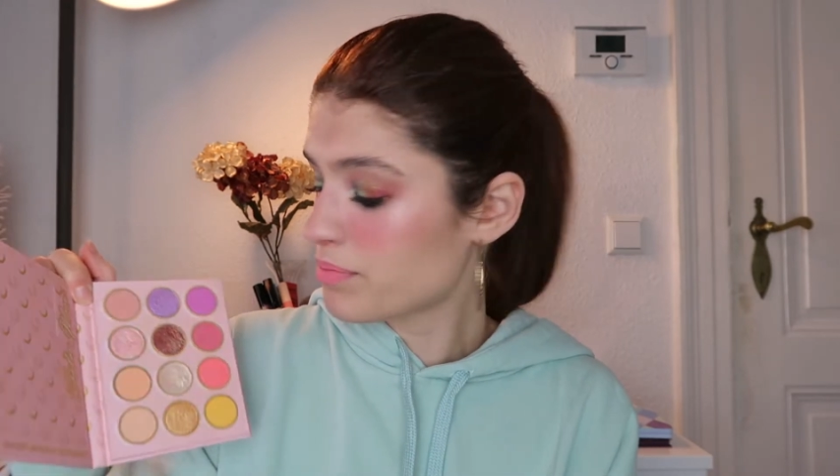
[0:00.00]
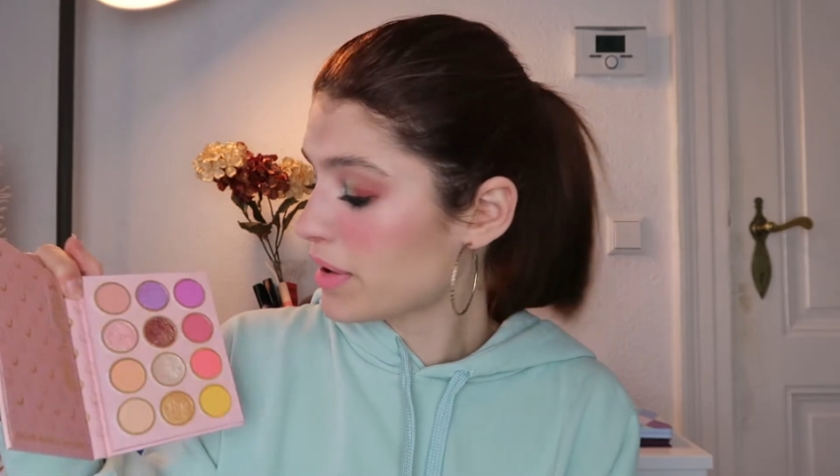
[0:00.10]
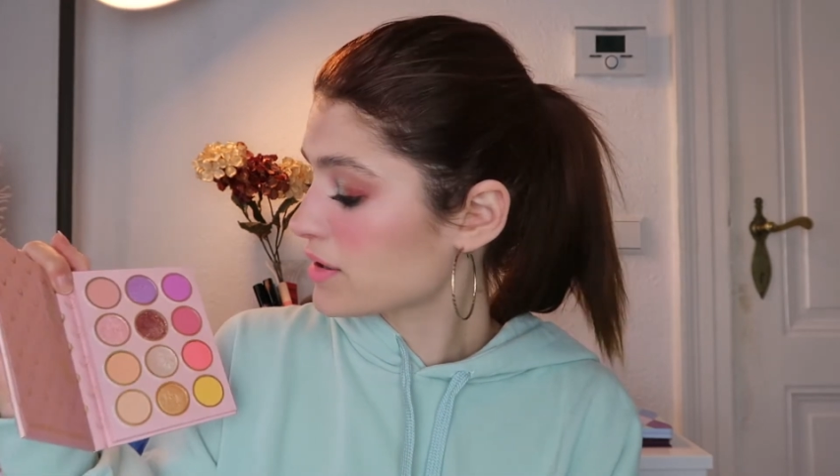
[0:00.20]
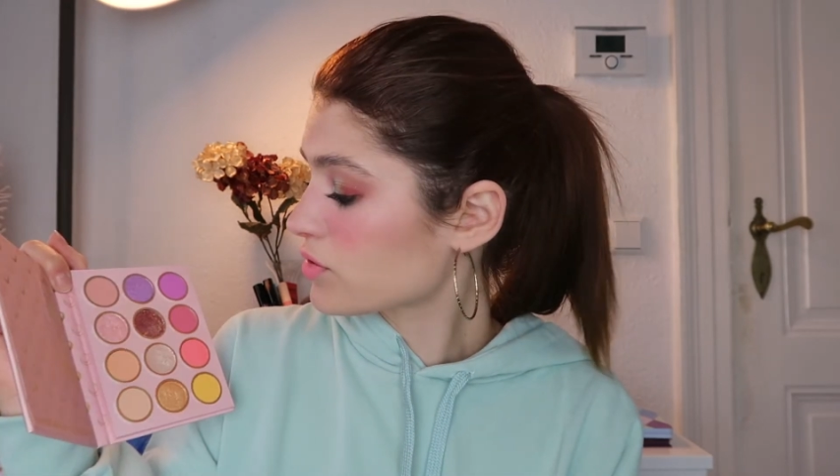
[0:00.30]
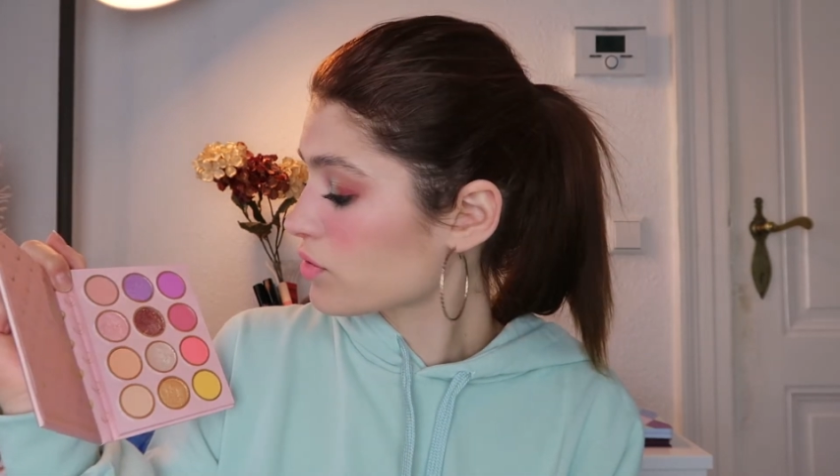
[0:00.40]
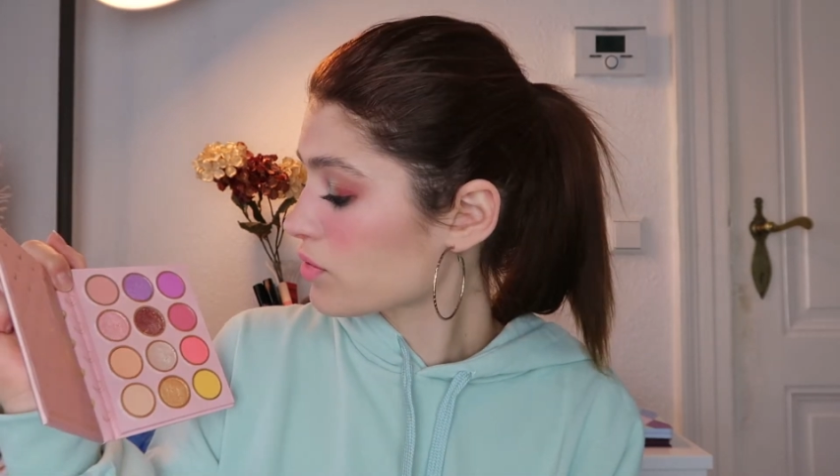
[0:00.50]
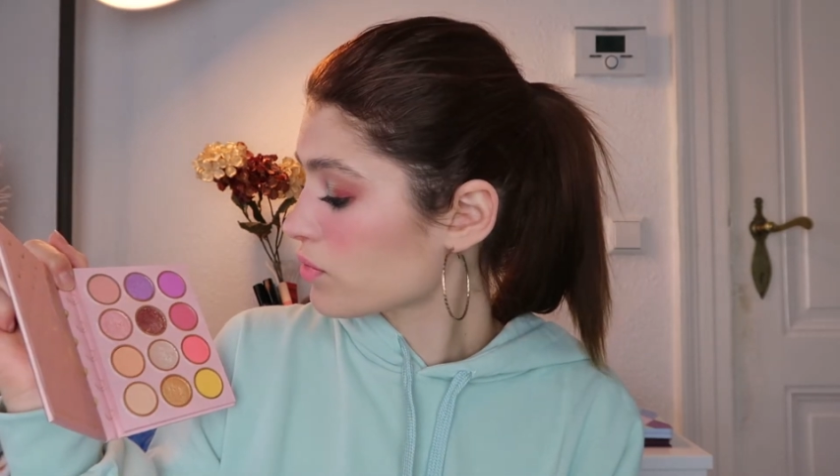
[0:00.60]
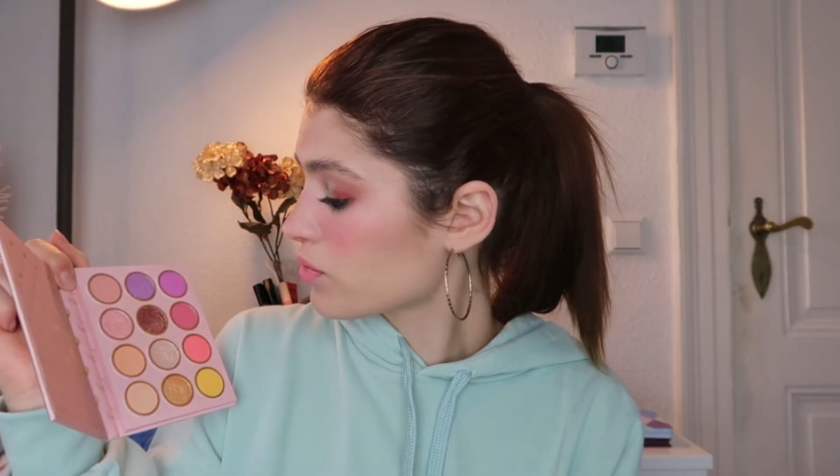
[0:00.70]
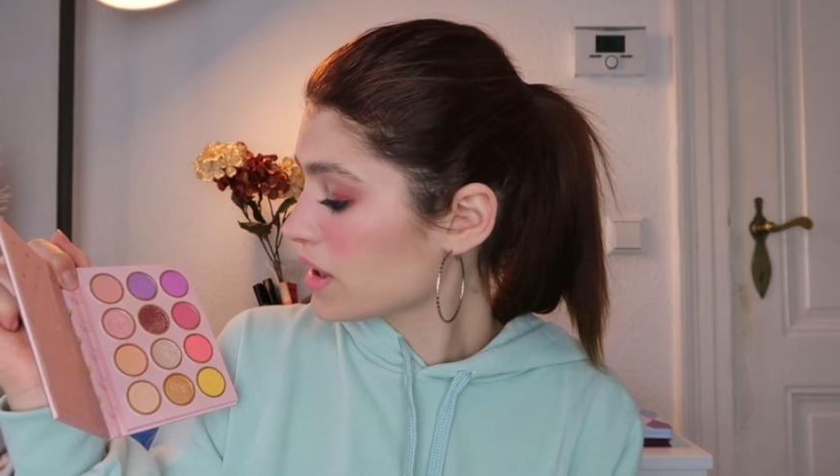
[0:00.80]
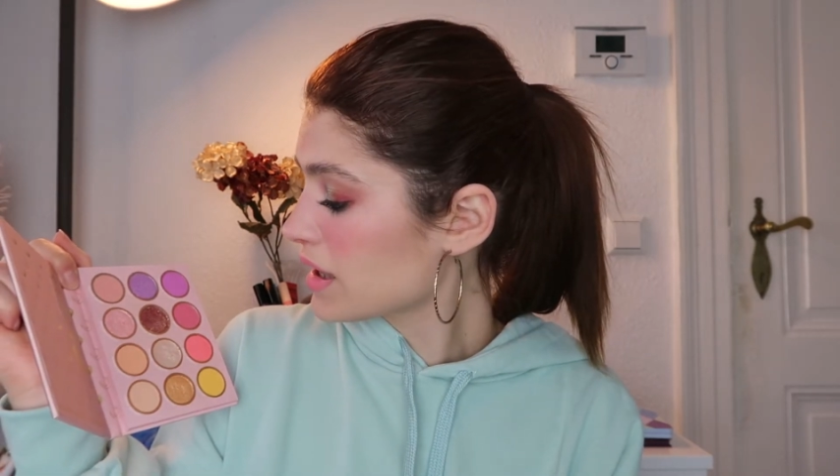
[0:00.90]
but
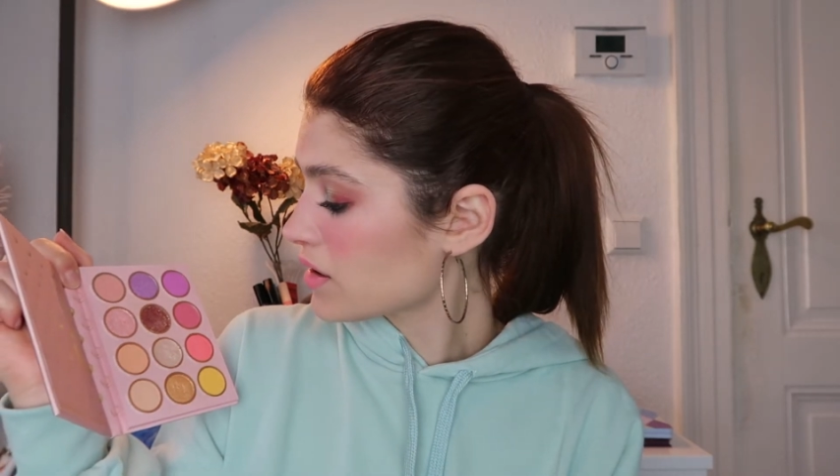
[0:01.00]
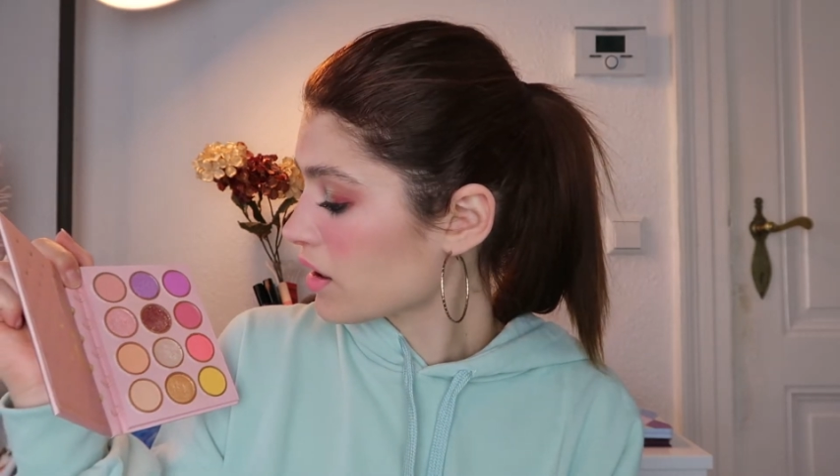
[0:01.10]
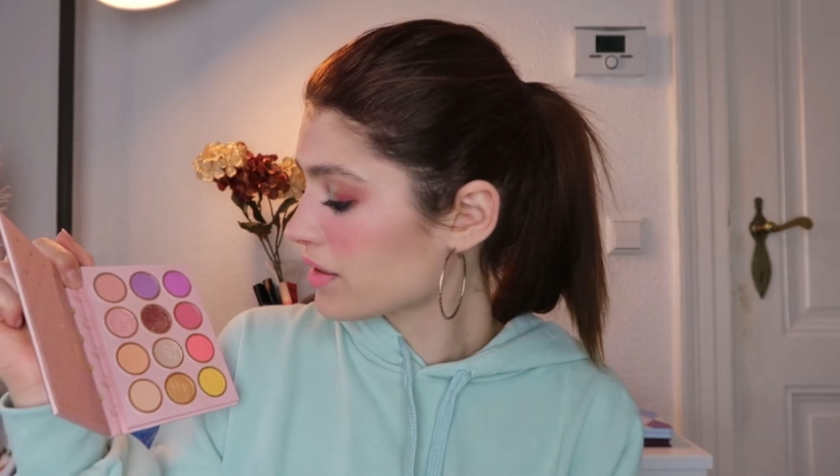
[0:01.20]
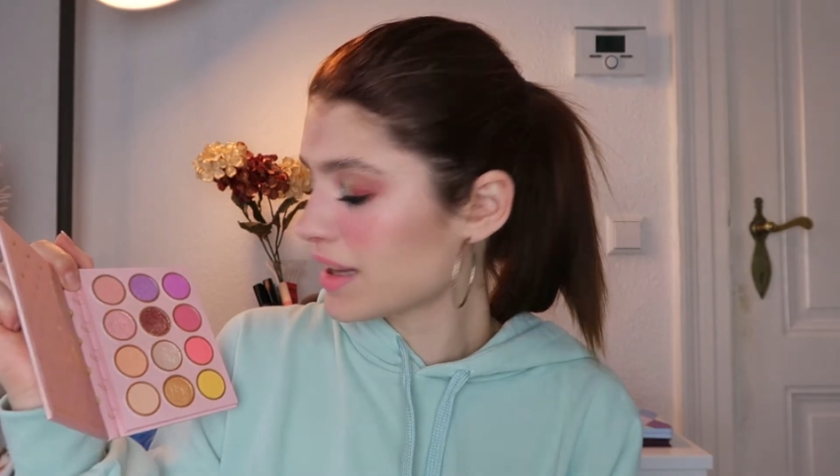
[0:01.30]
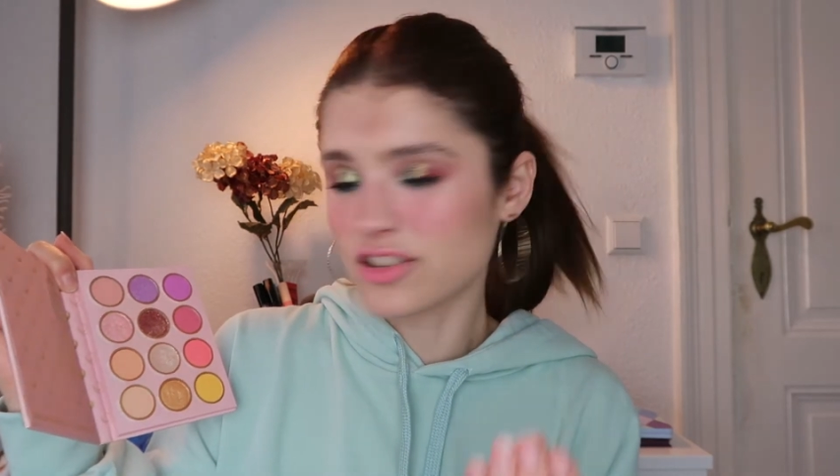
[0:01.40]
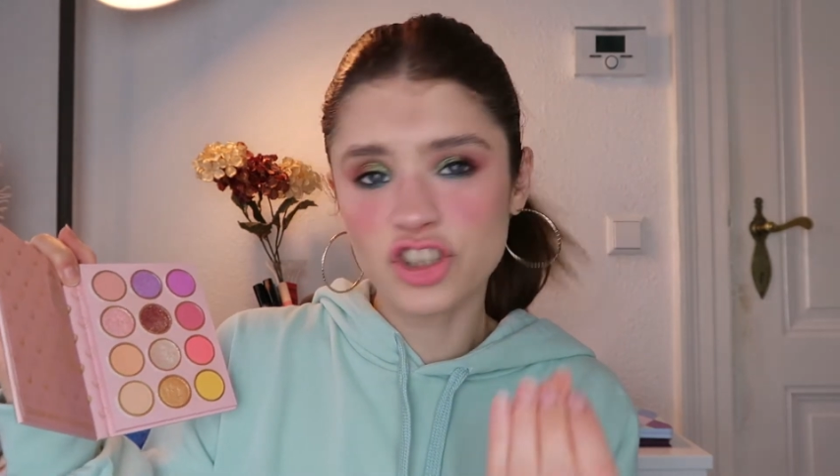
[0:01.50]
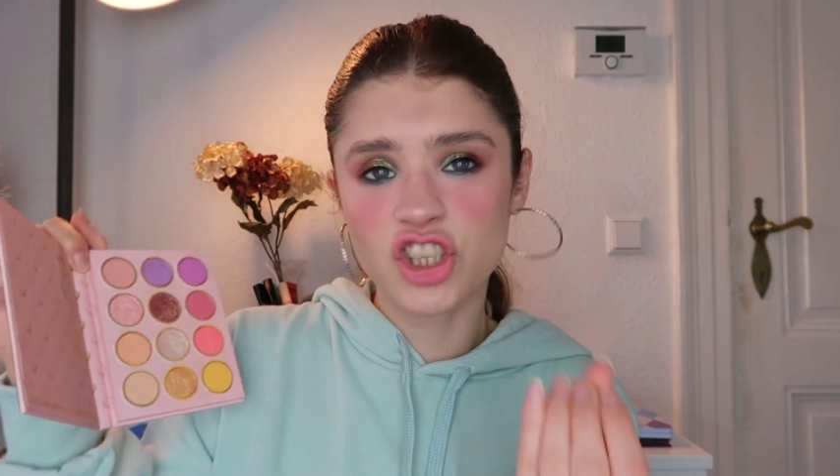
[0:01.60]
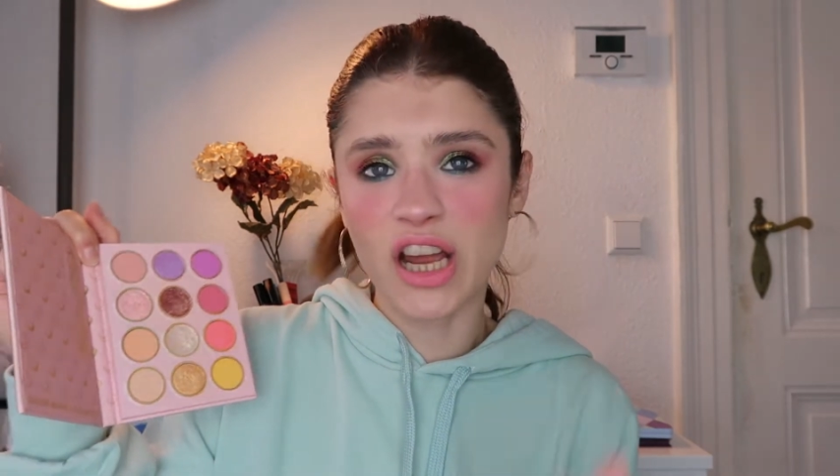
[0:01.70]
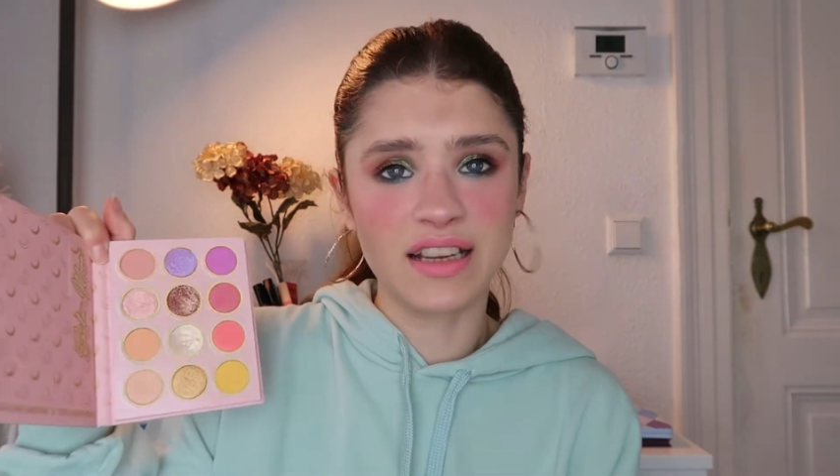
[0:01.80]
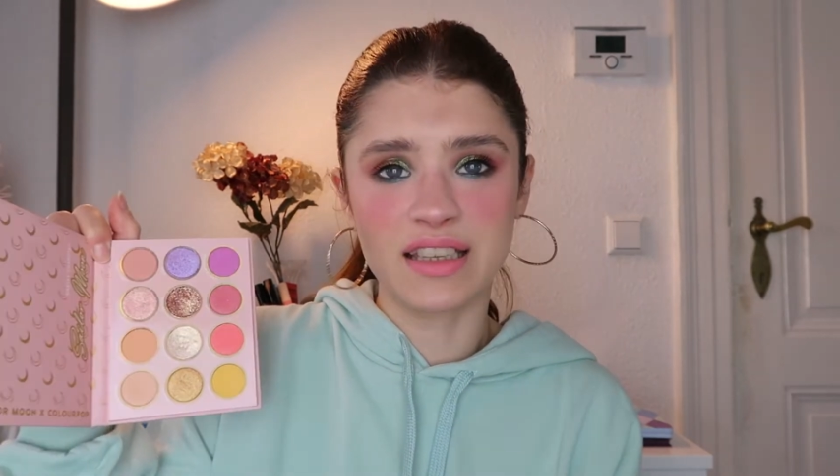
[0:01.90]
really not that
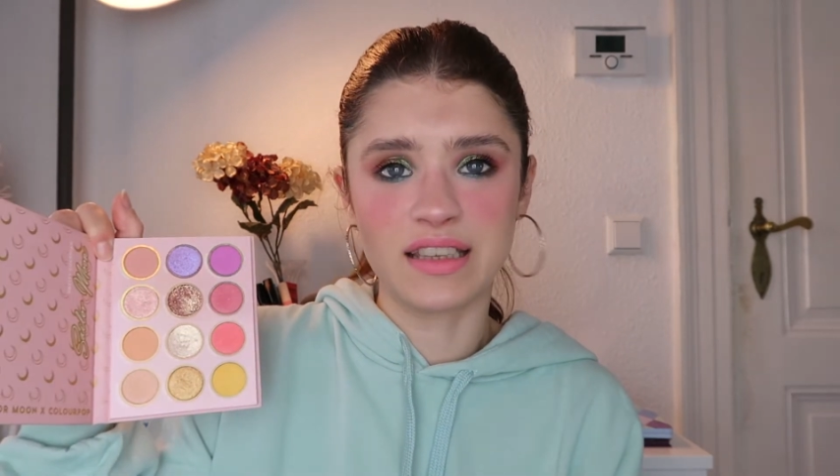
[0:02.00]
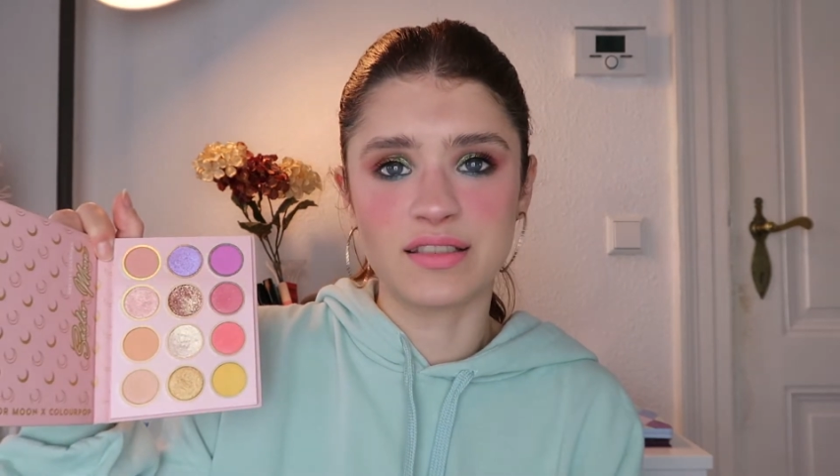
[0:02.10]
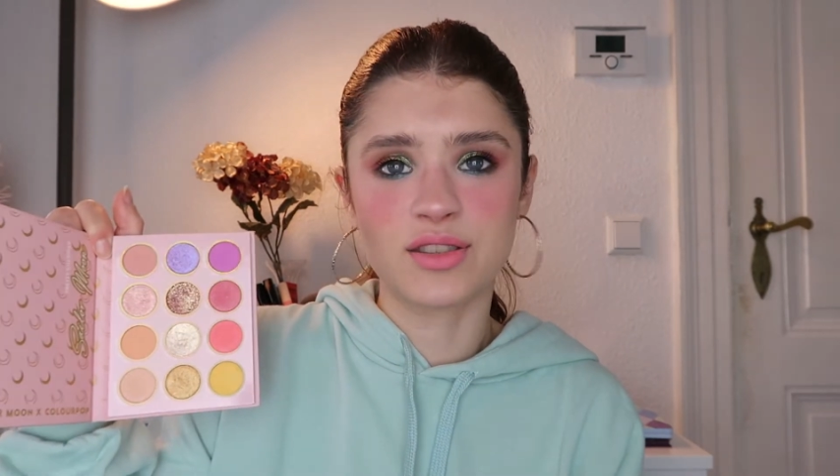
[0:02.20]
chunky.